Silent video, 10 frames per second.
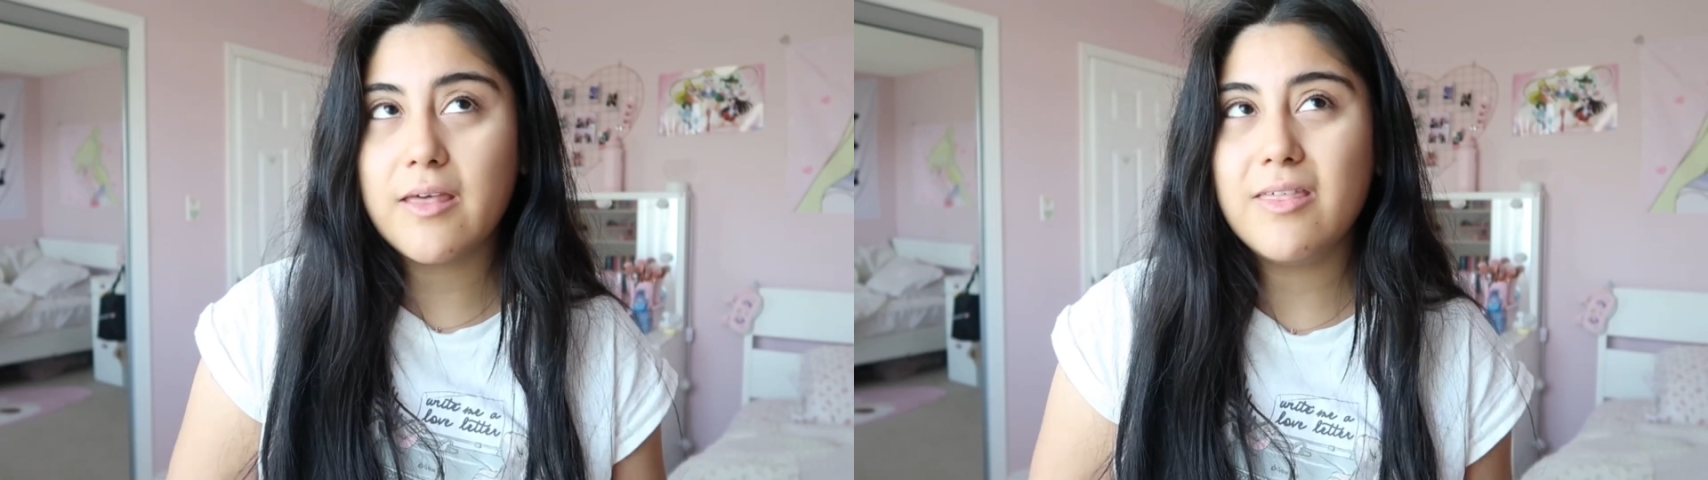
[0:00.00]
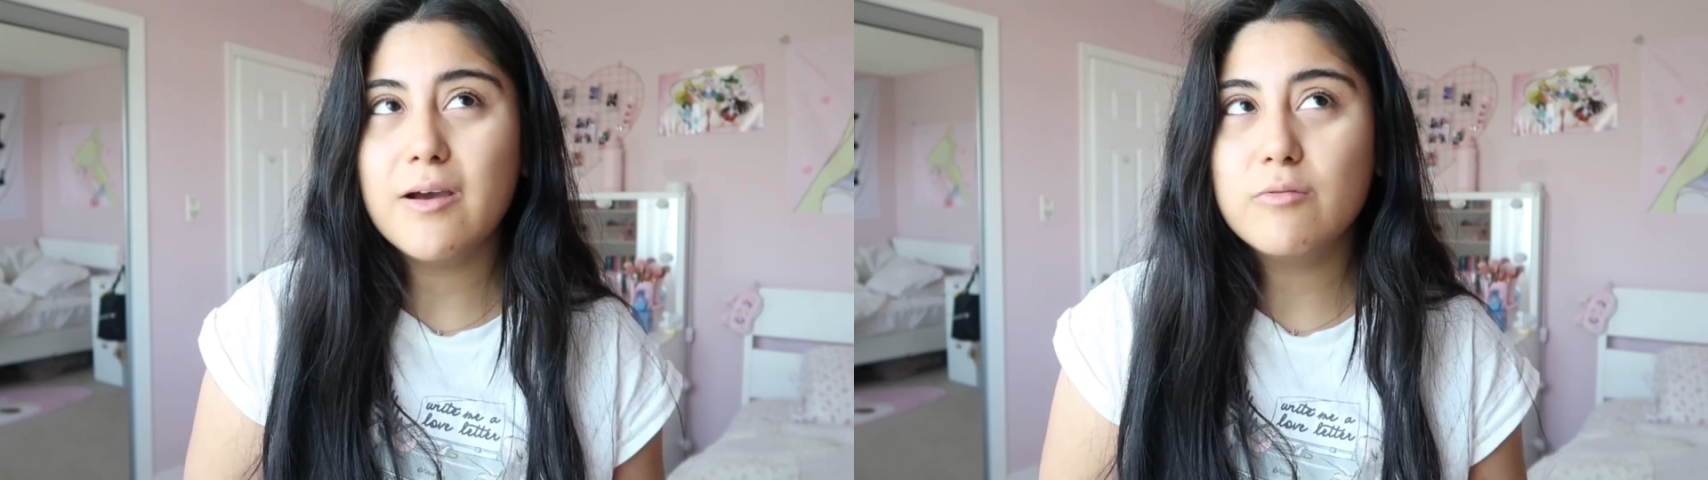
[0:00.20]
I
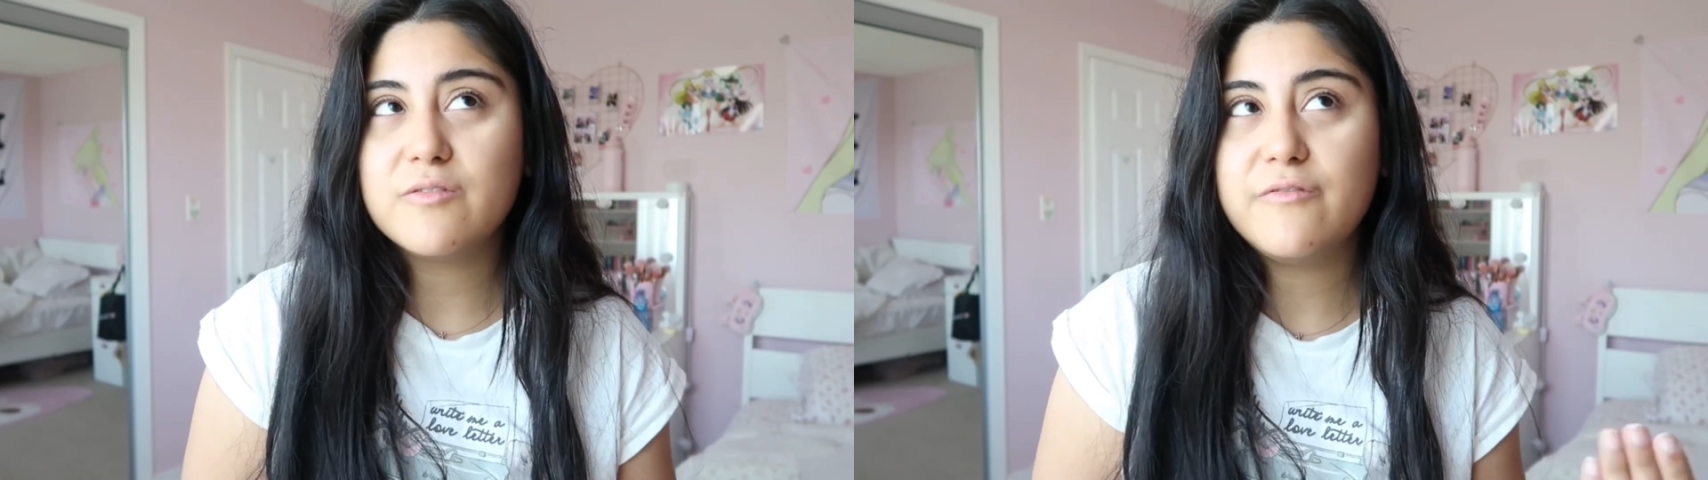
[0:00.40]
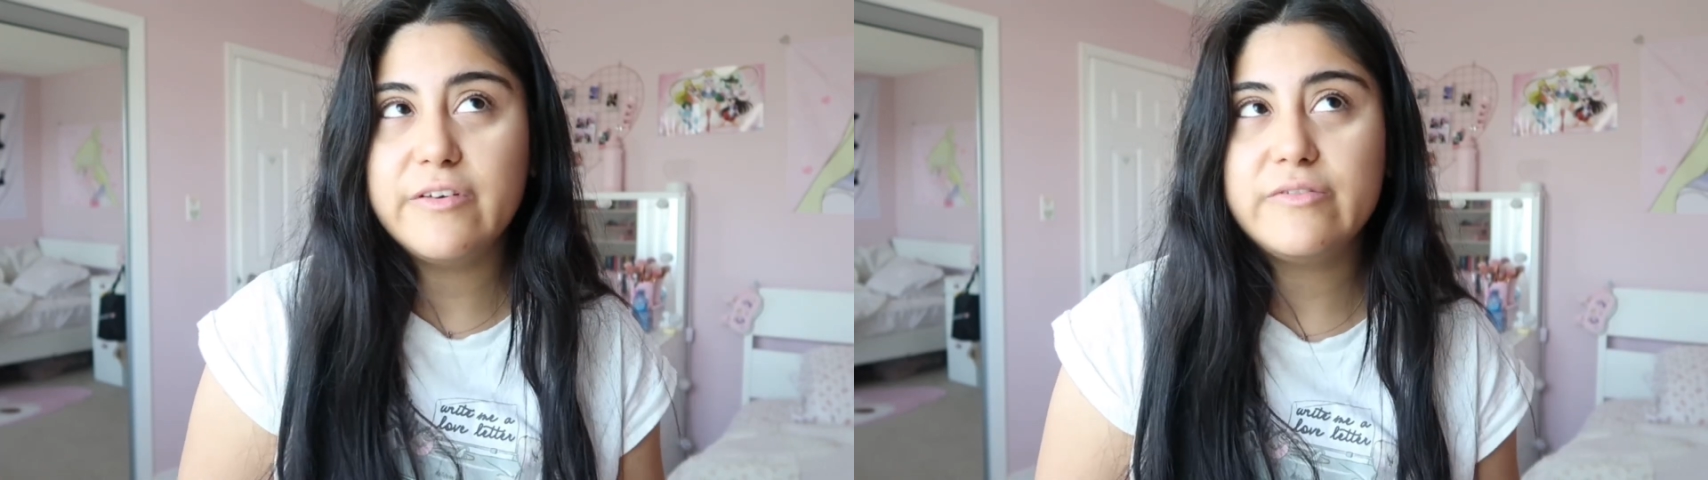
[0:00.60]
think I was
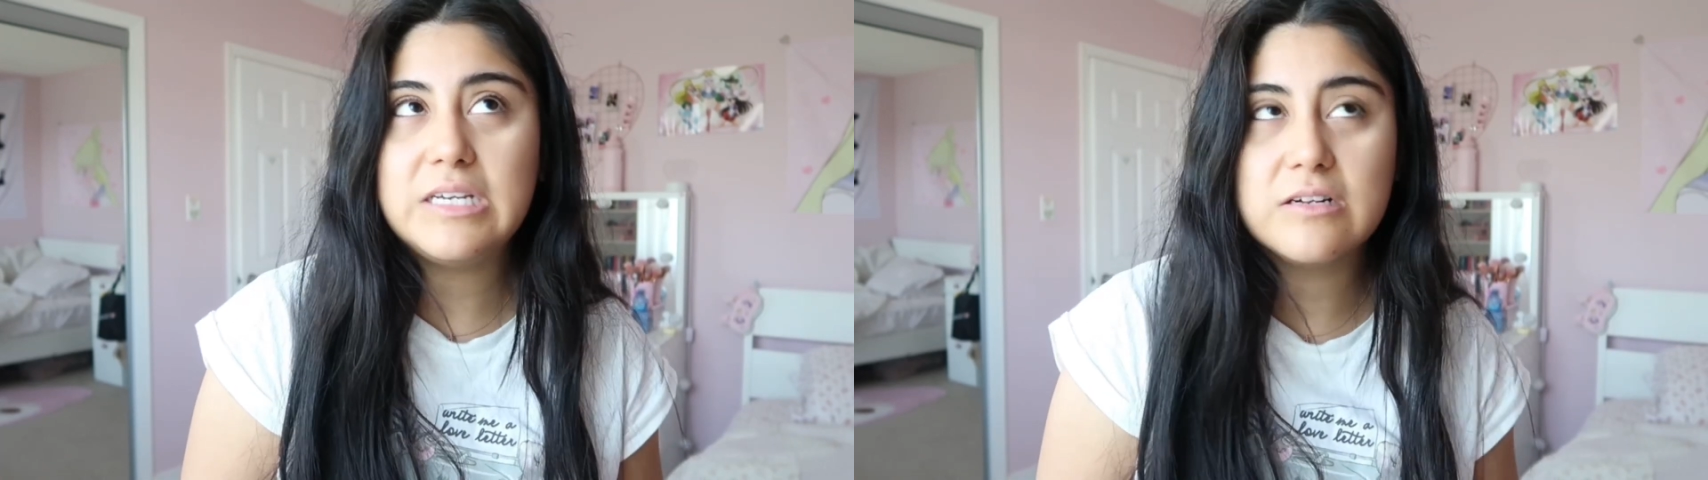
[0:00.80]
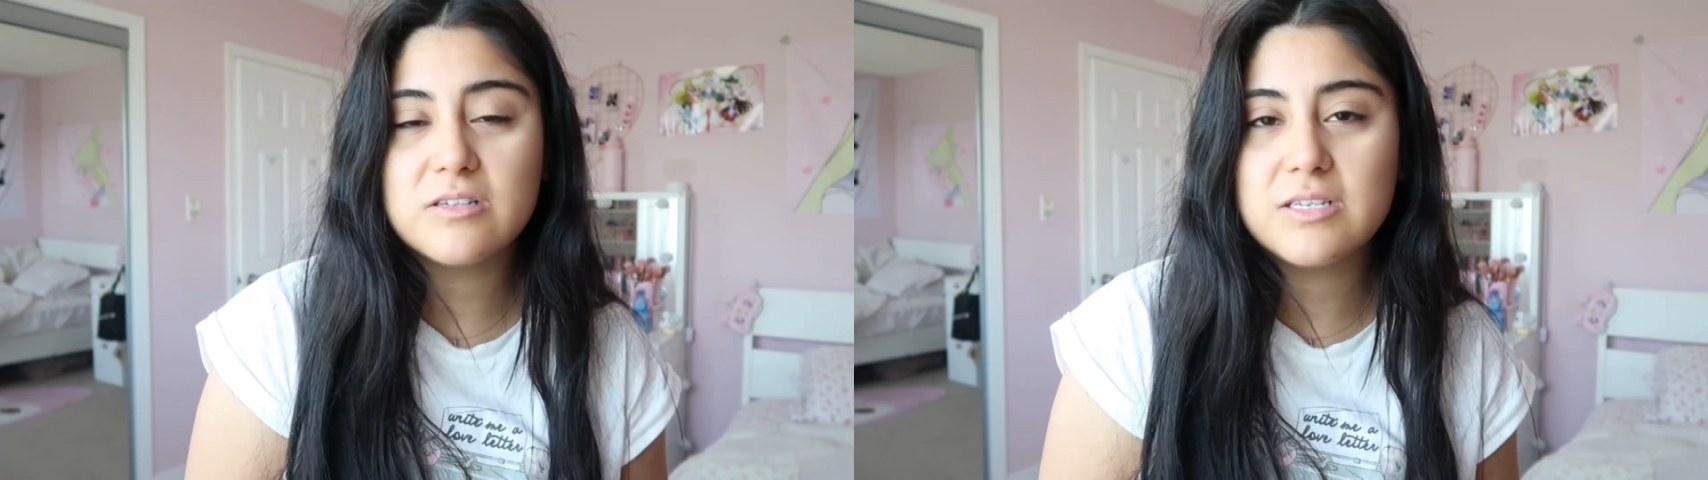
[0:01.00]

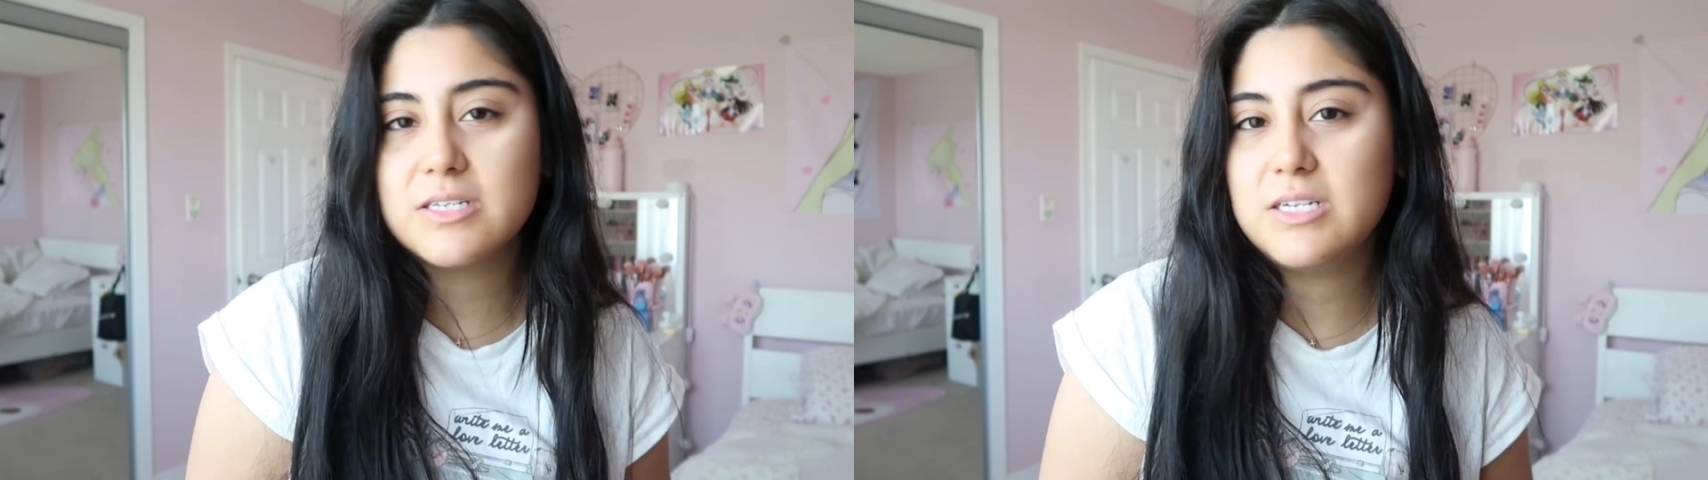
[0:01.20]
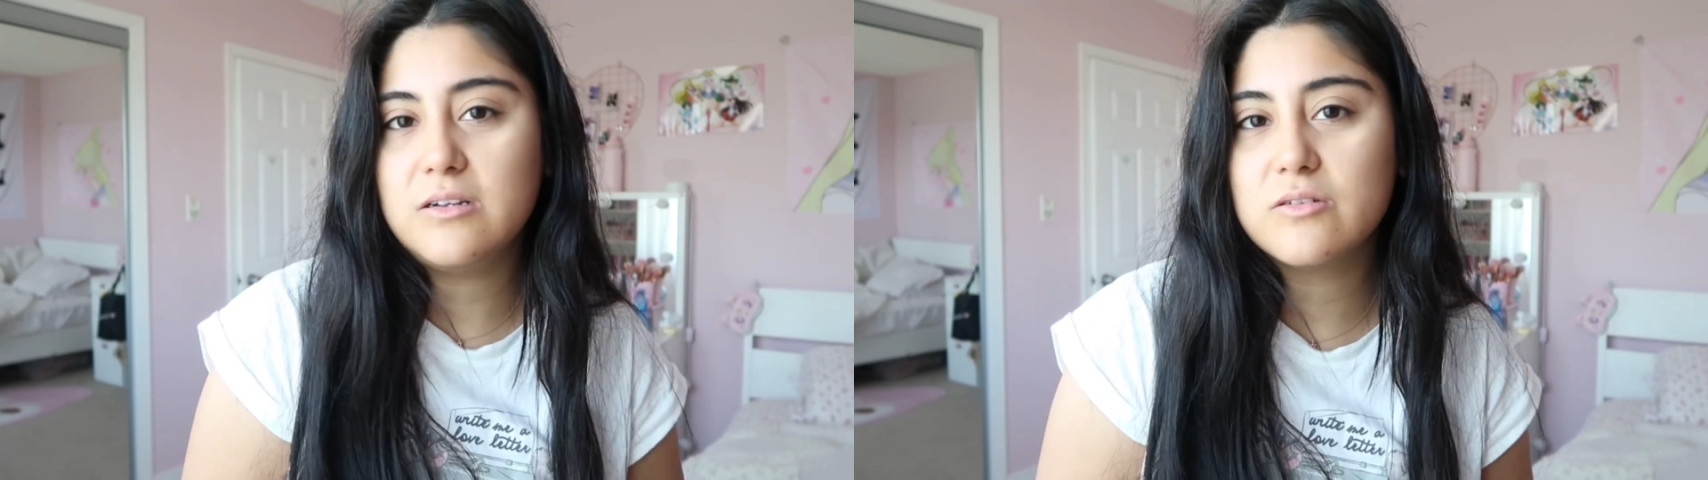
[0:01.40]
15 or 16